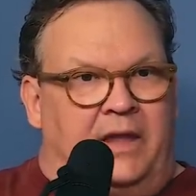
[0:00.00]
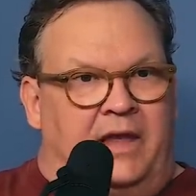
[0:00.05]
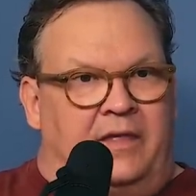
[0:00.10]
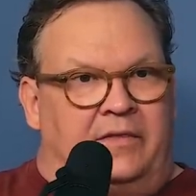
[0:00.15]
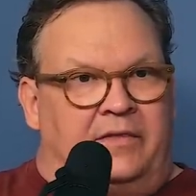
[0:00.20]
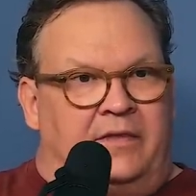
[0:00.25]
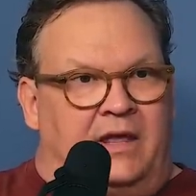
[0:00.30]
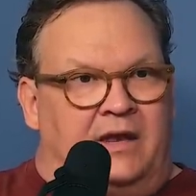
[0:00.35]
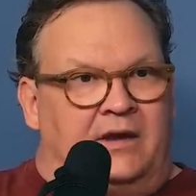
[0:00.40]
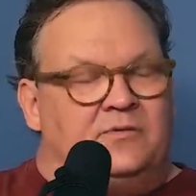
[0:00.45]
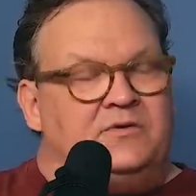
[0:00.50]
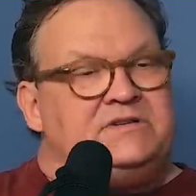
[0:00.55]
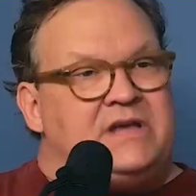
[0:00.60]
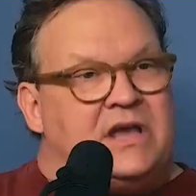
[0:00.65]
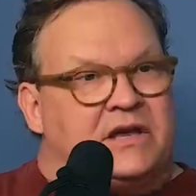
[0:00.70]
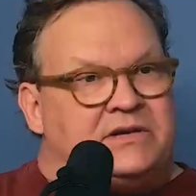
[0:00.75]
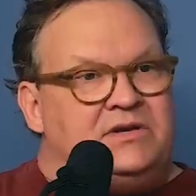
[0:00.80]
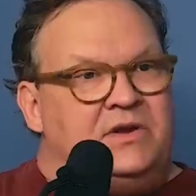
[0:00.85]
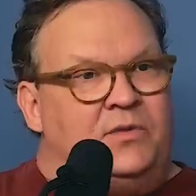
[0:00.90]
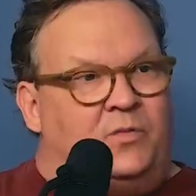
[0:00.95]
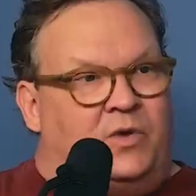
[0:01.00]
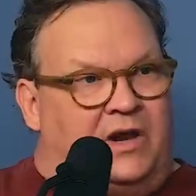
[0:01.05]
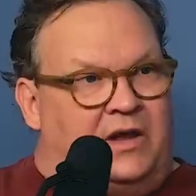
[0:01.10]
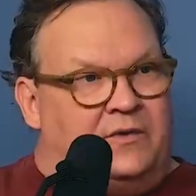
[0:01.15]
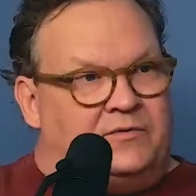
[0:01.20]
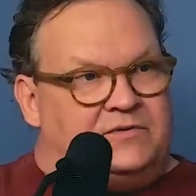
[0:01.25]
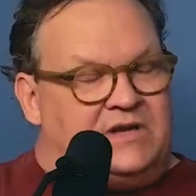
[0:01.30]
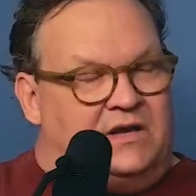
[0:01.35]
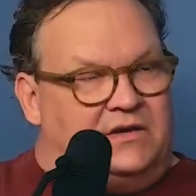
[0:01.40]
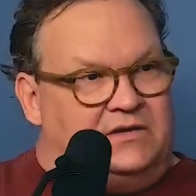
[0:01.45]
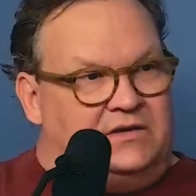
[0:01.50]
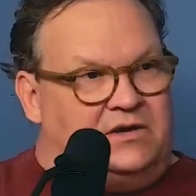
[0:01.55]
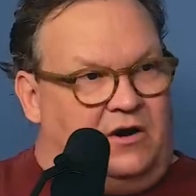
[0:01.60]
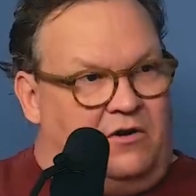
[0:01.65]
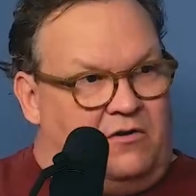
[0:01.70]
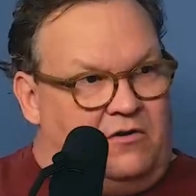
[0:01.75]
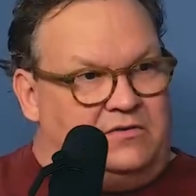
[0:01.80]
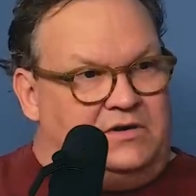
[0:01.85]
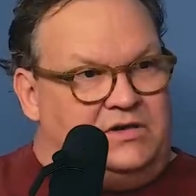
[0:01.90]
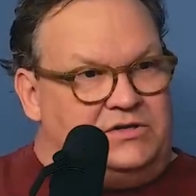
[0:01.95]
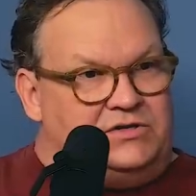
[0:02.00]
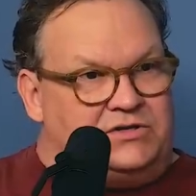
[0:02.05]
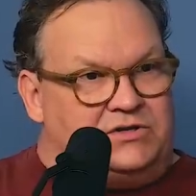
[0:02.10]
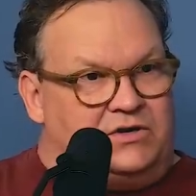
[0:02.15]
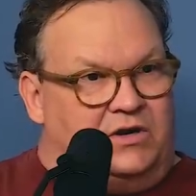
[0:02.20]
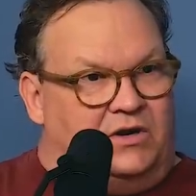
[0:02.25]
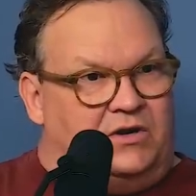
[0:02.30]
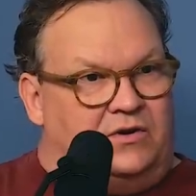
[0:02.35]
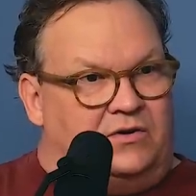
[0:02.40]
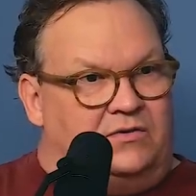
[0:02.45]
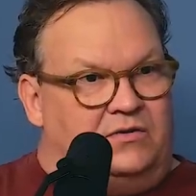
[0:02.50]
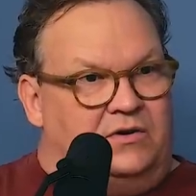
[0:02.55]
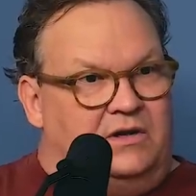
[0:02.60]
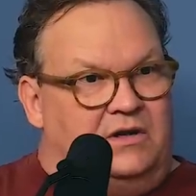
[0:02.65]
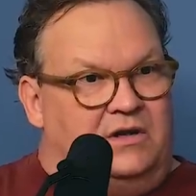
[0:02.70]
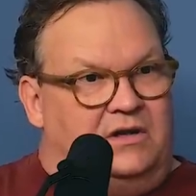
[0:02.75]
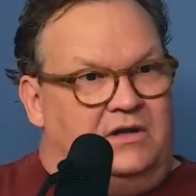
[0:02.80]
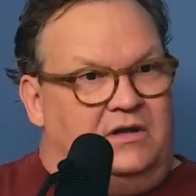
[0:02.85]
And then it was actually when I was on the Conan show,